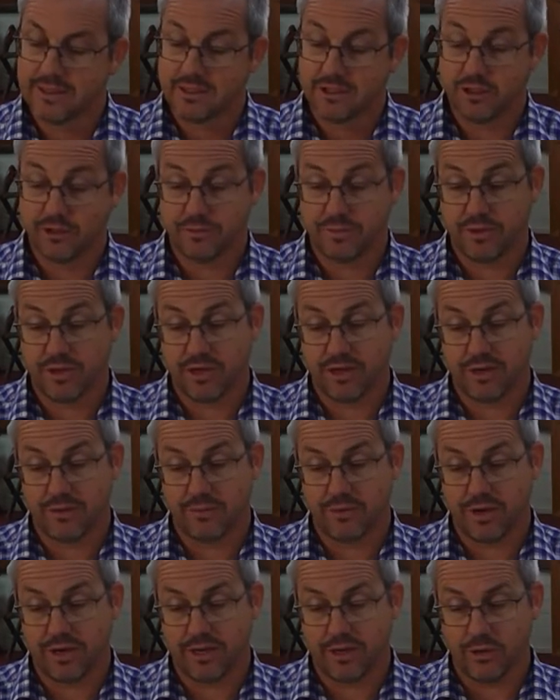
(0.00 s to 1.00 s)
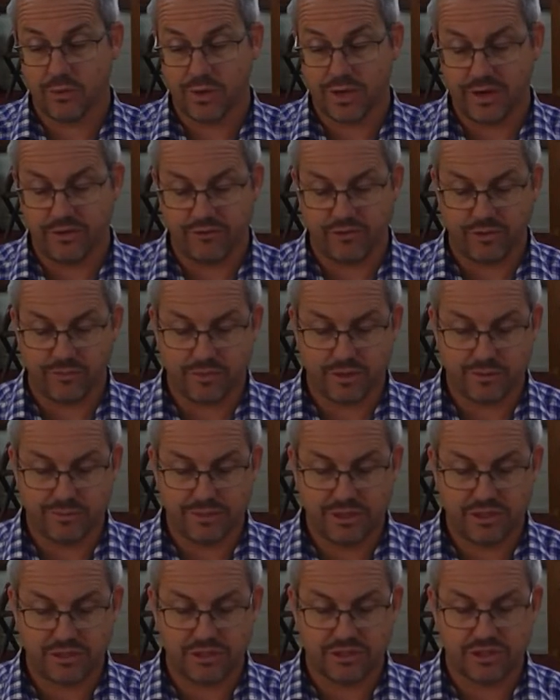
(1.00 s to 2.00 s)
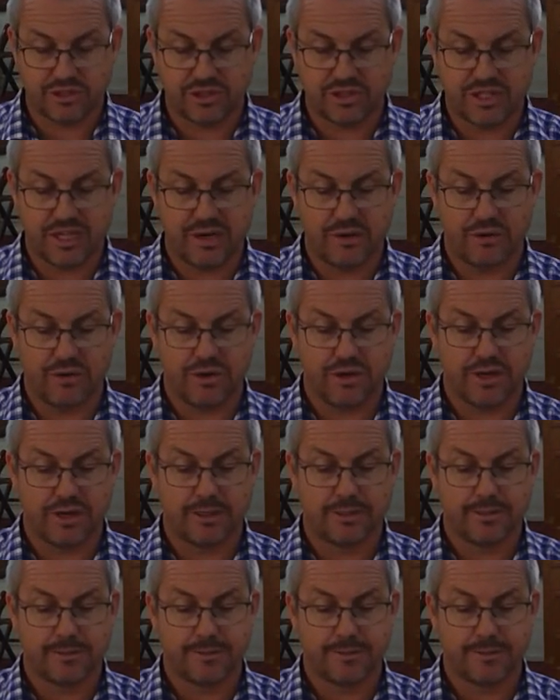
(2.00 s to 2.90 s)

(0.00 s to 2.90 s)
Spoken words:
She replied, "I'm running away from my mistress Sarai."